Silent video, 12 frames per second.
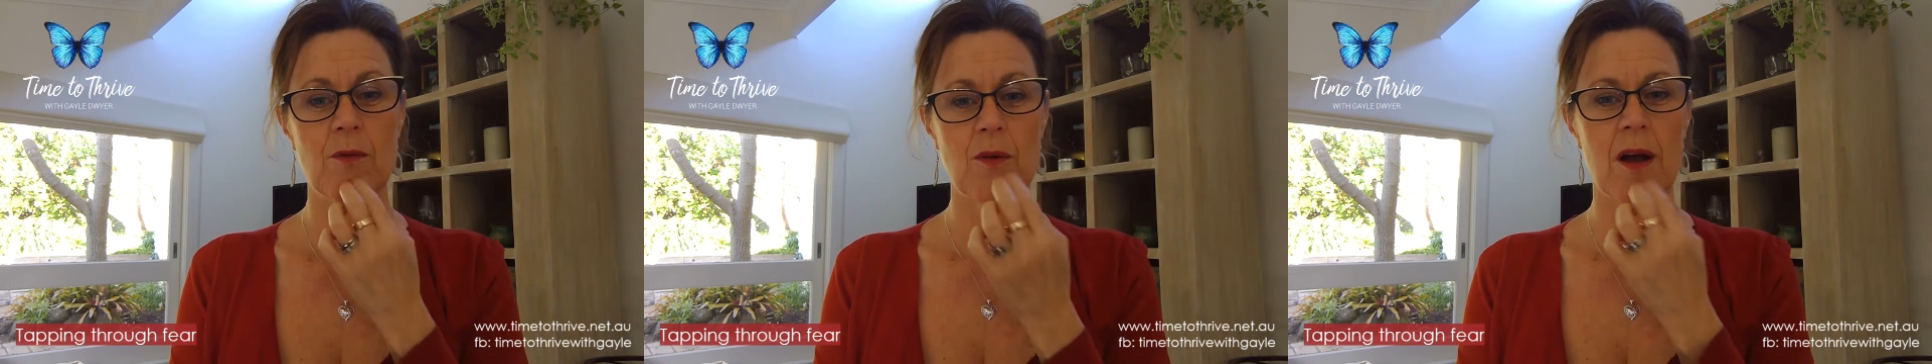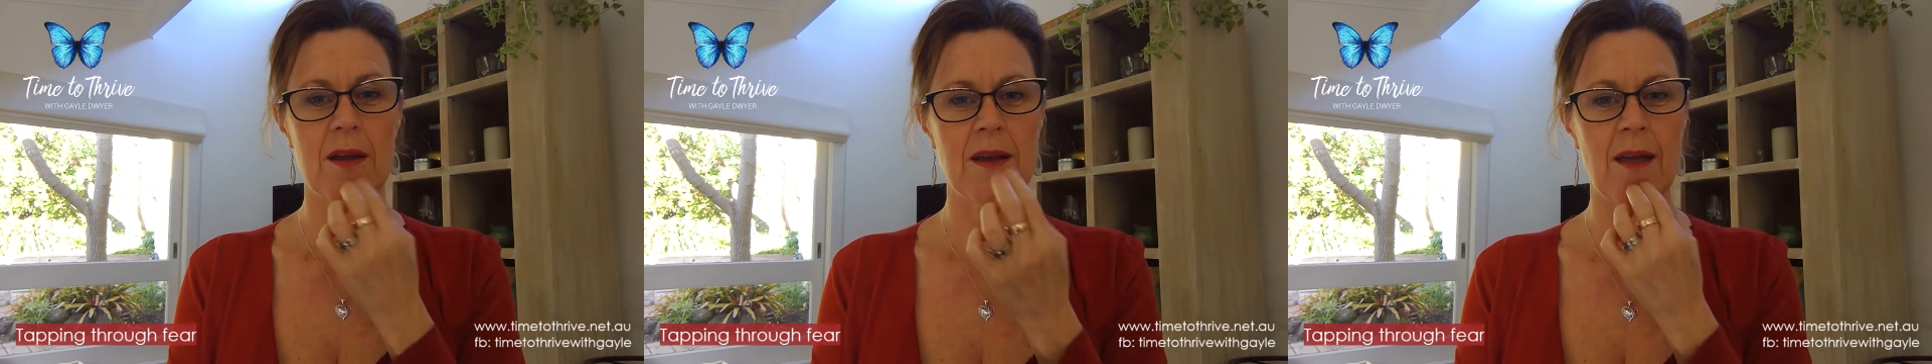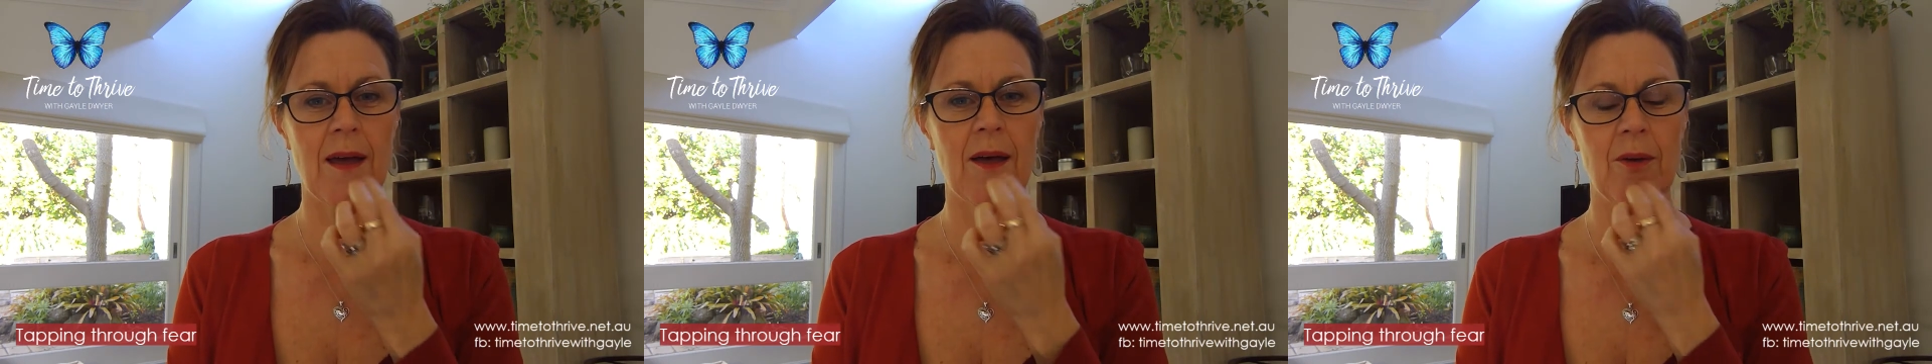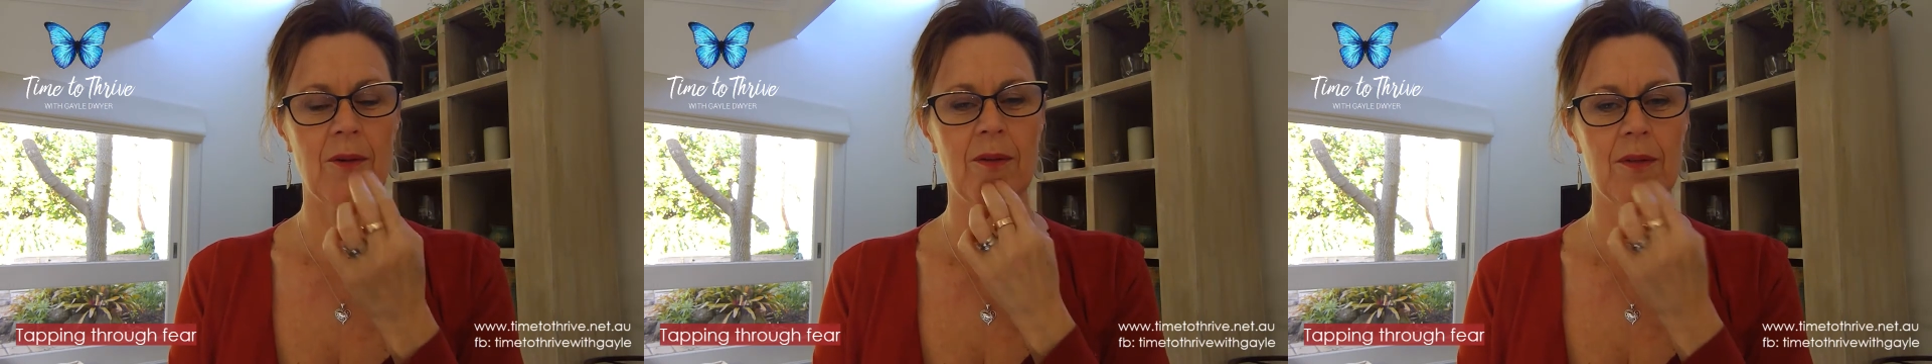right
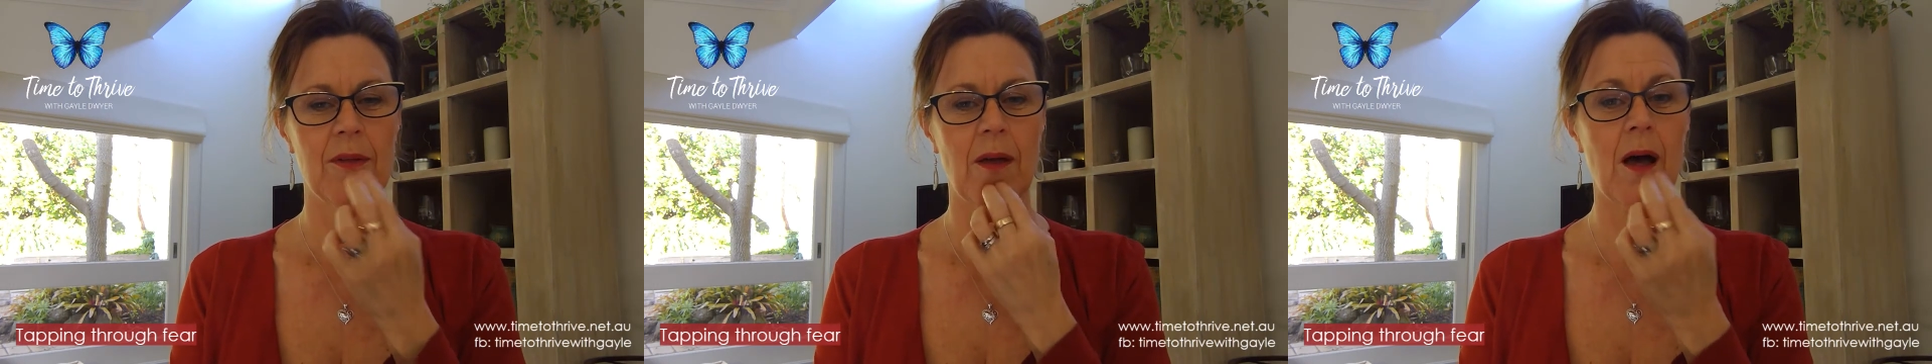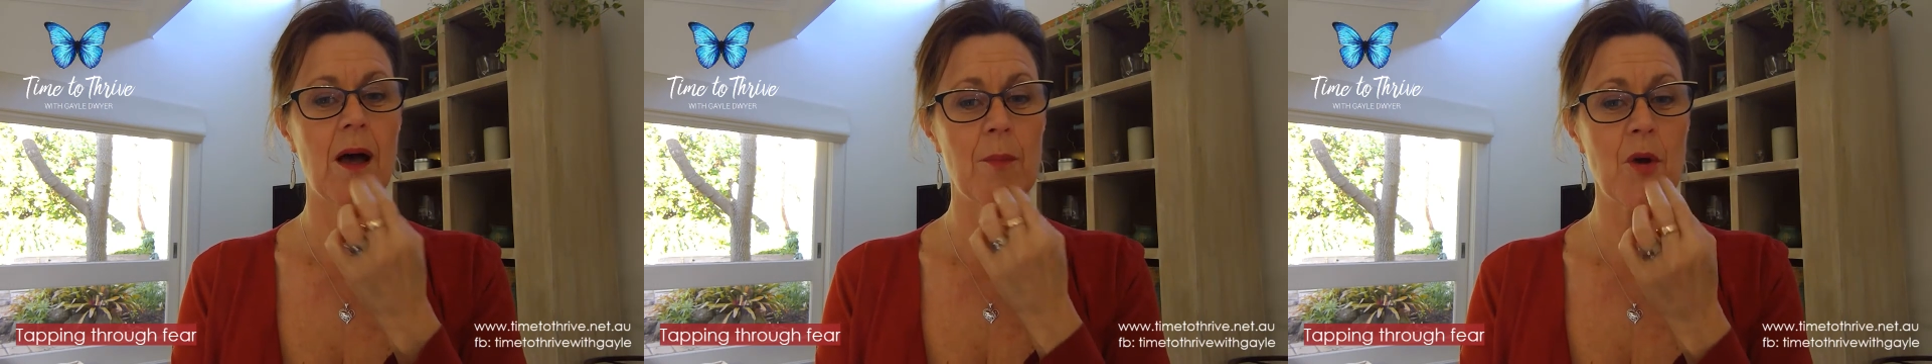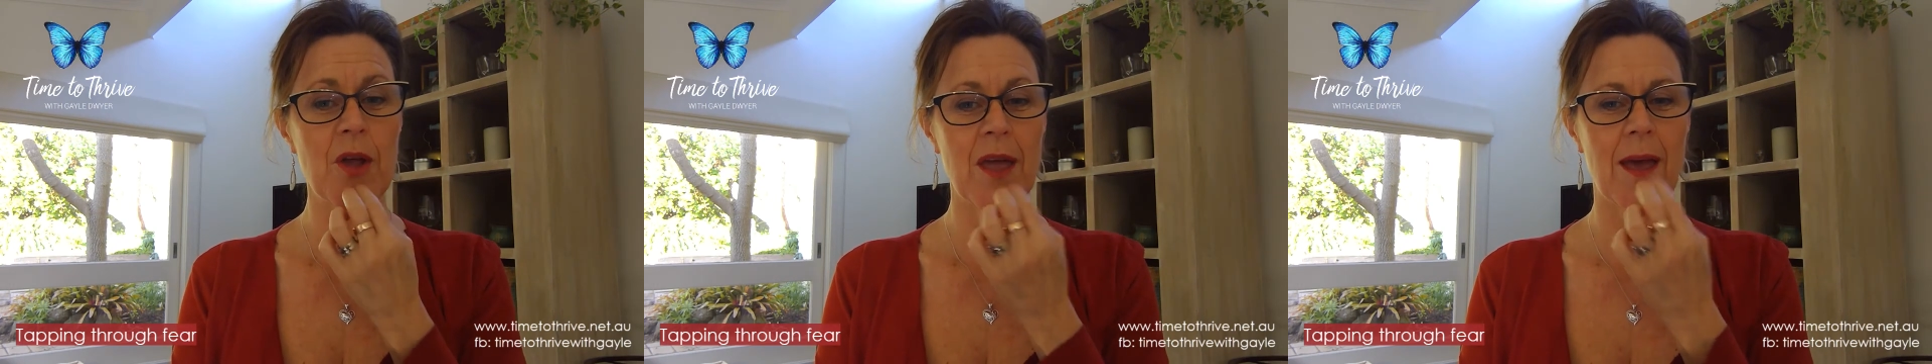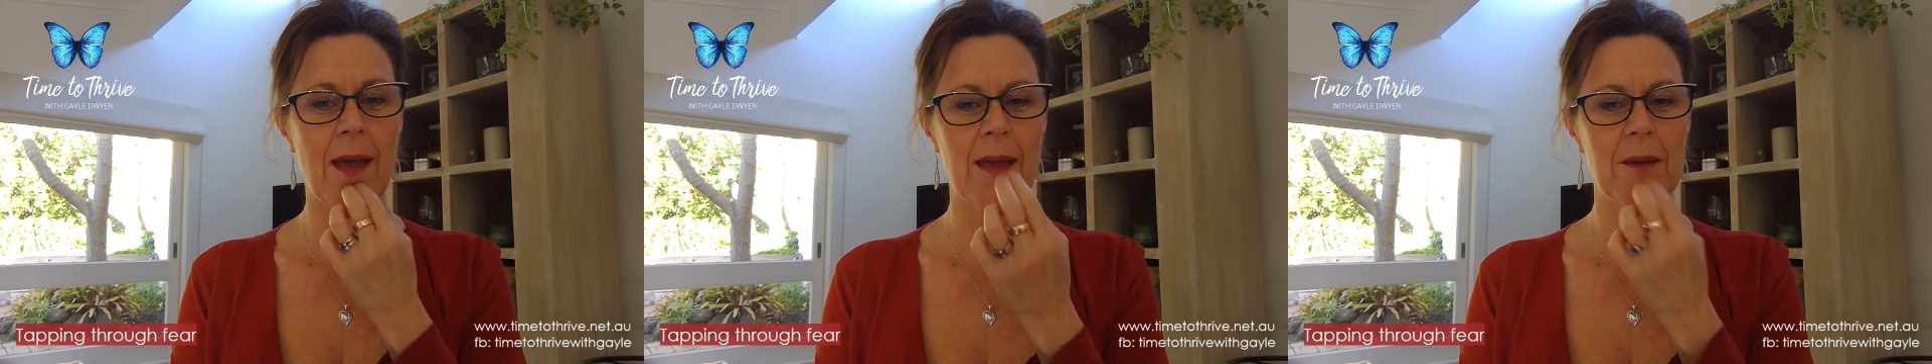now, I'm
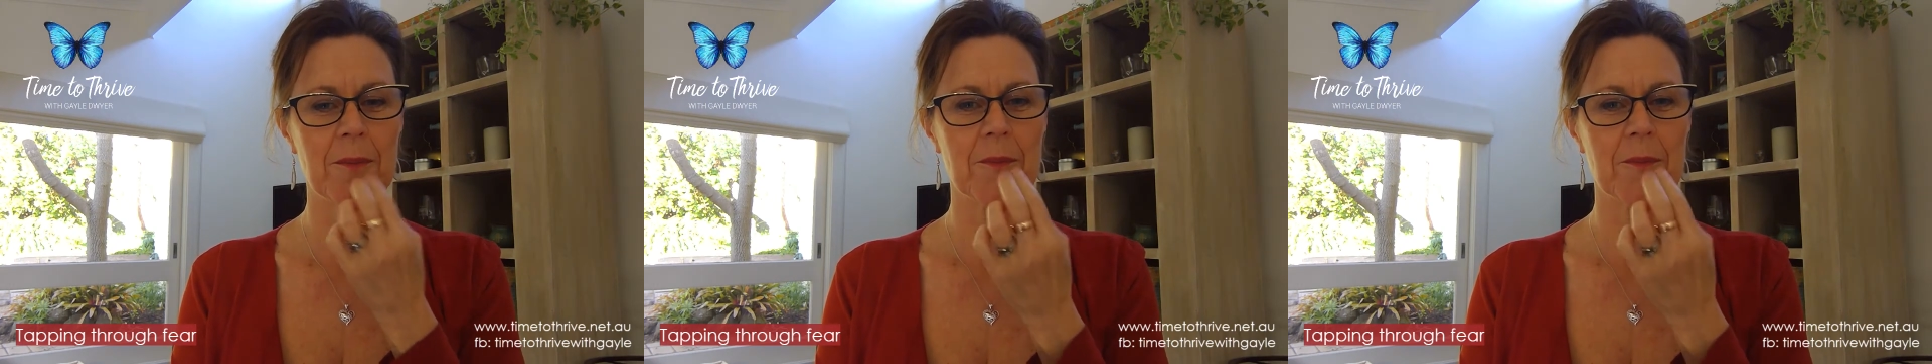okay.